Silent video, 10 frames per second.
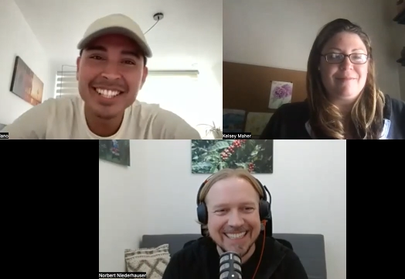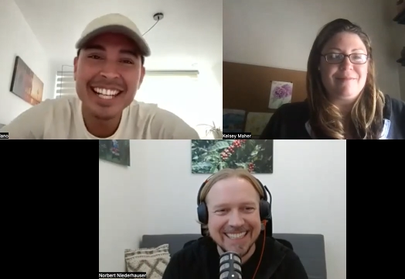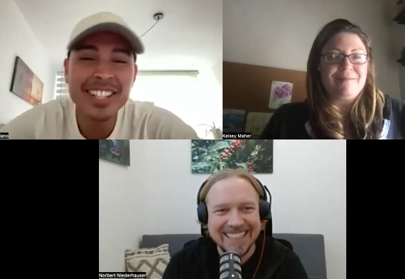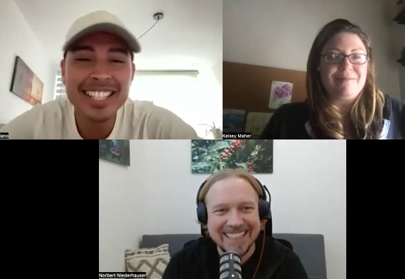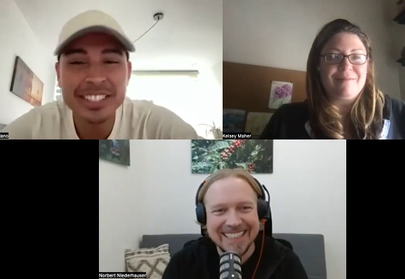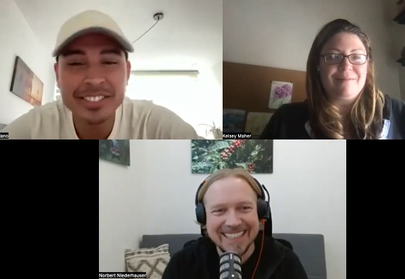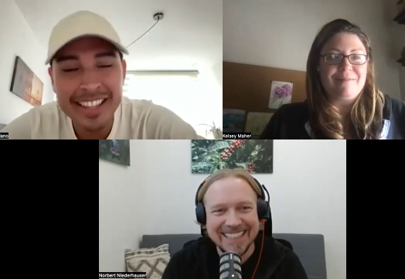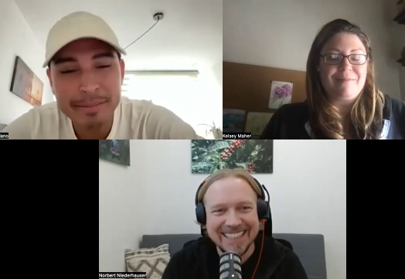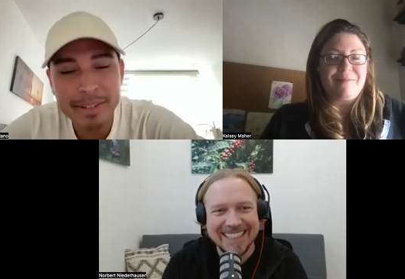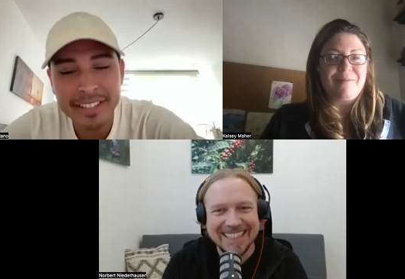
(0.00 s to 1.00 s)
Speaker 1: it's crazy because when I
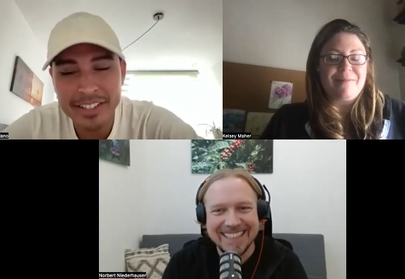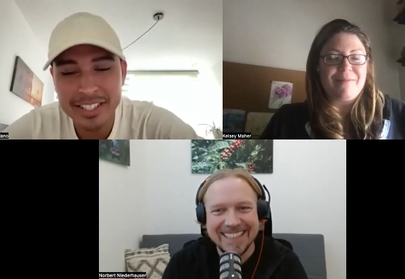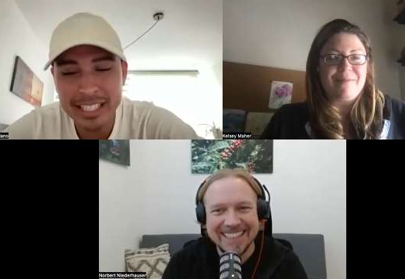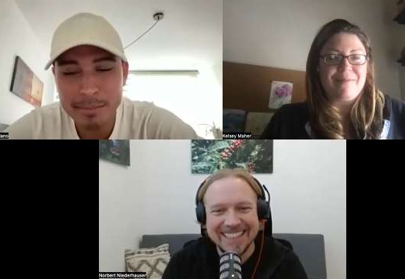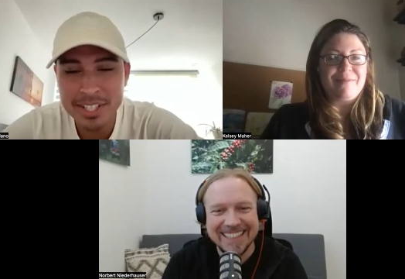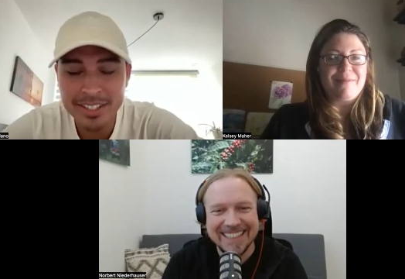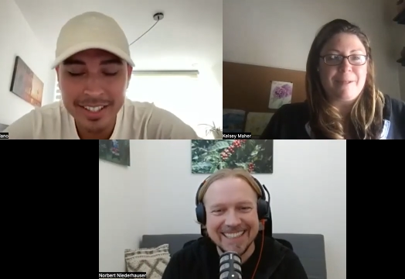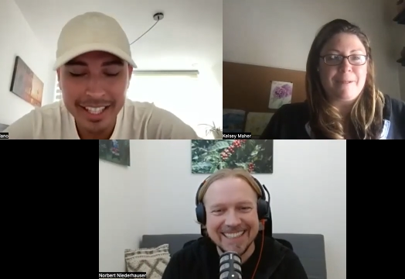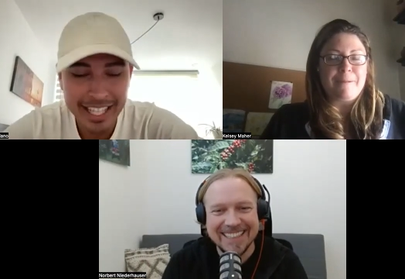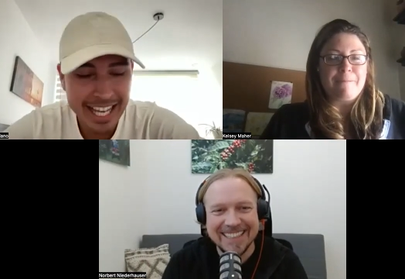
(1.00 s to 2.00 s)
think about the first episode,
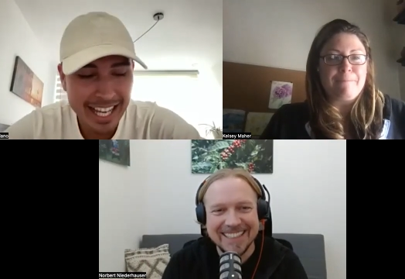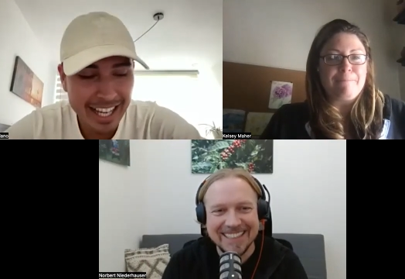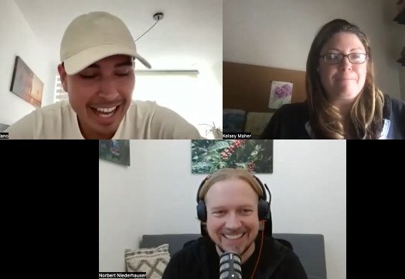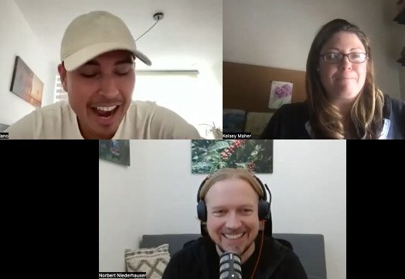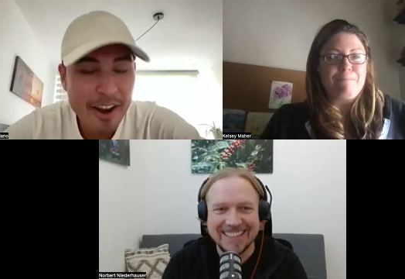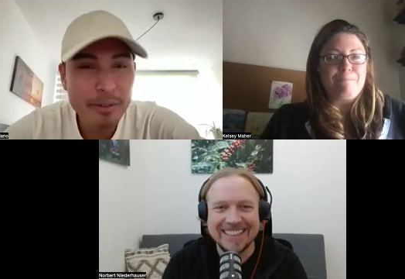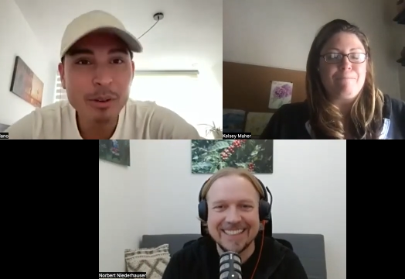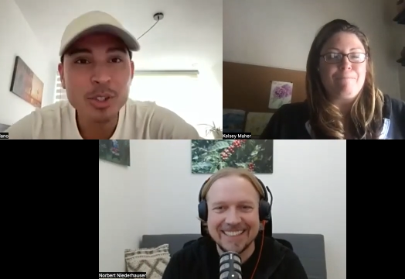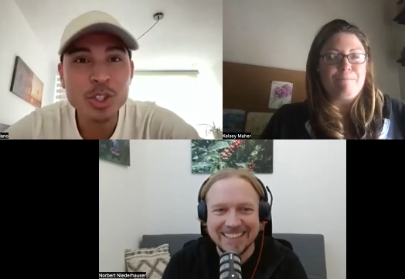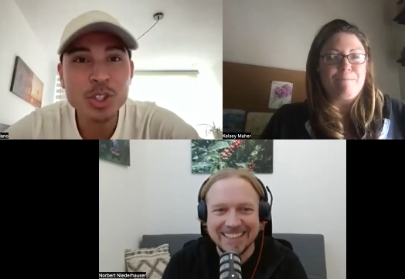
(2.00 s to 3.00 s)
I remember I
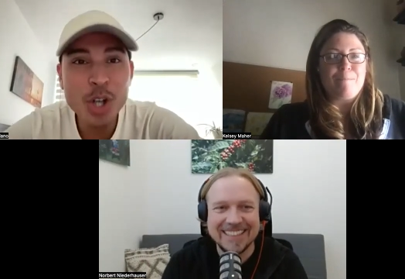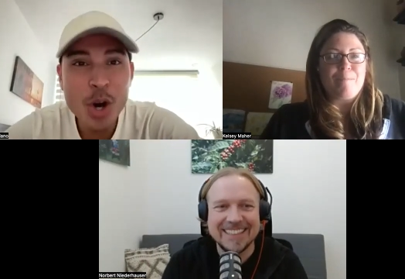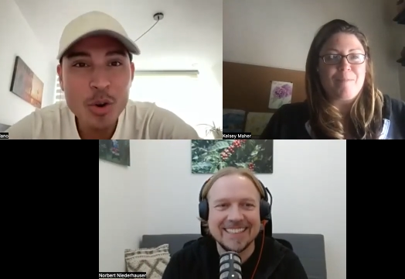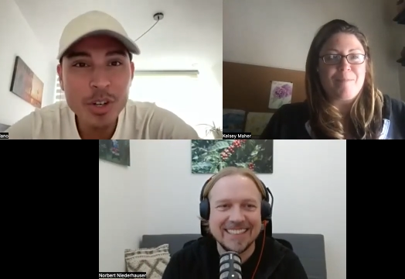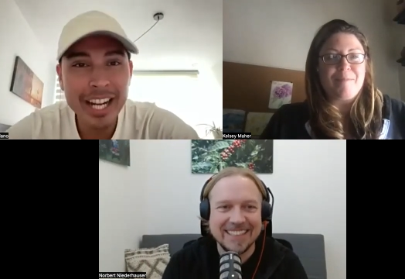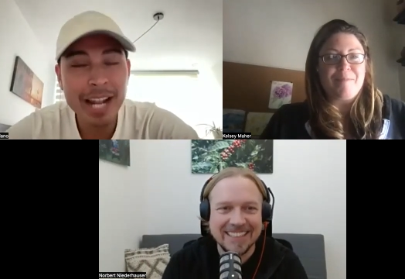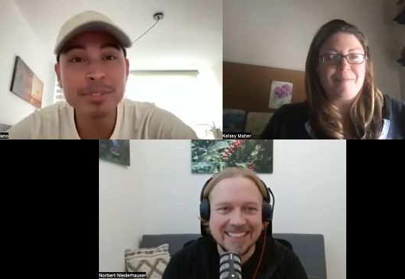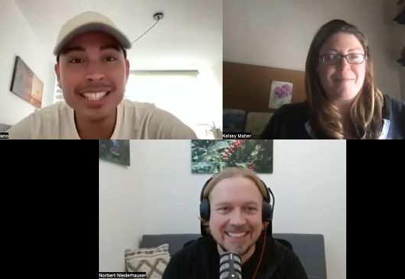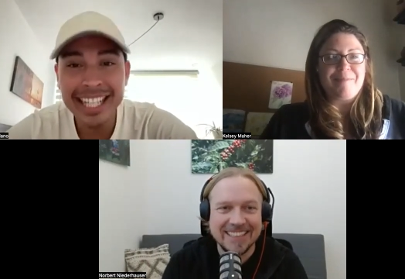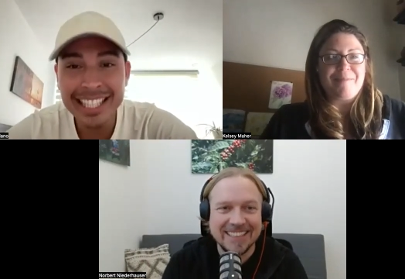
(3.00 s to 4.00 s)
was so and I'm
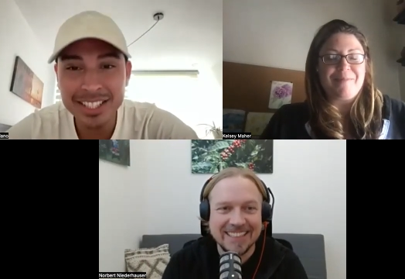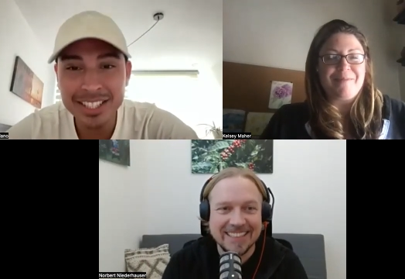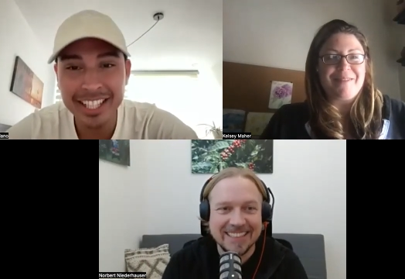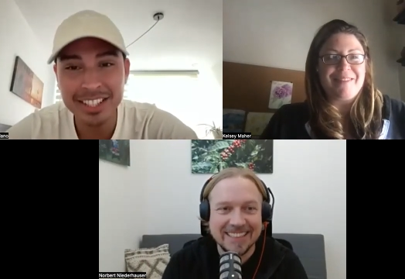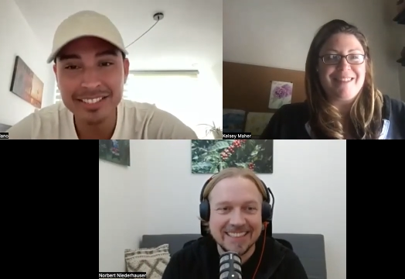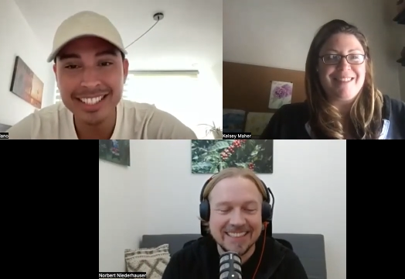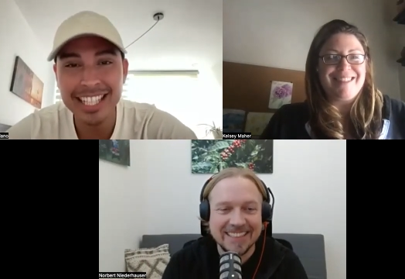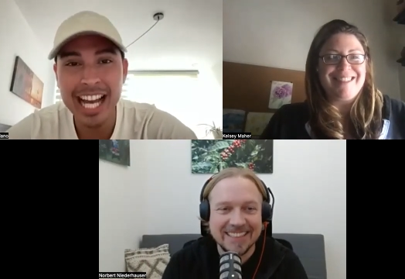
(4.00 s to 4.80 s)
I still get nervous.